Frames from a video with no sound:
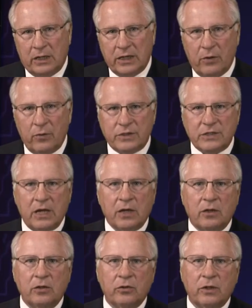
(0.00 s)
Now we
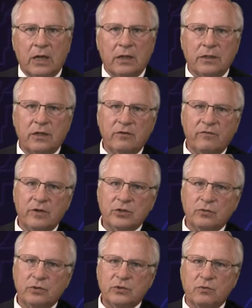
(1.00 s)
take a look at
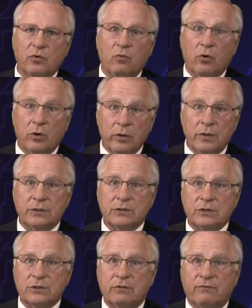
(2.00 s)
individuals with
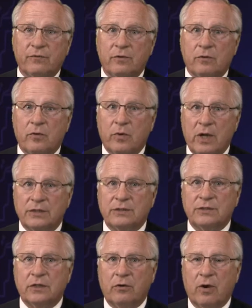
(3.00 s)
warrants for their
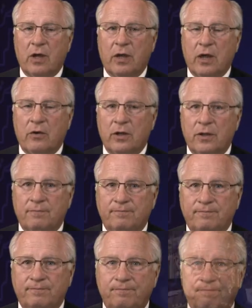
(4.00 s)
arrest in Grant County.
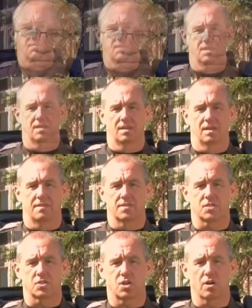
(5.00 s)

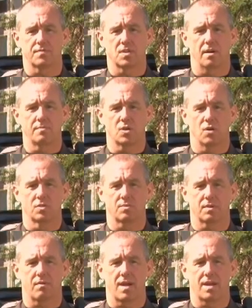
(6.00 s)
This is Sheriff Tom Jones
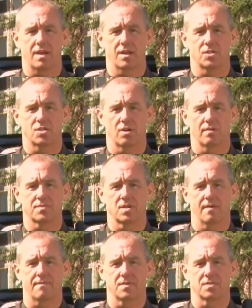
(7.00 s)
with the Grant County Sheriff's
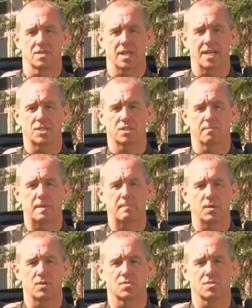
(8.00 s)
Office. Each of the
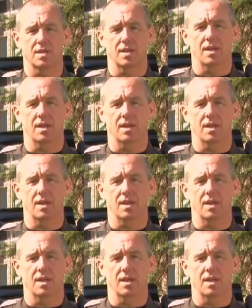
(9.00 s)
people you see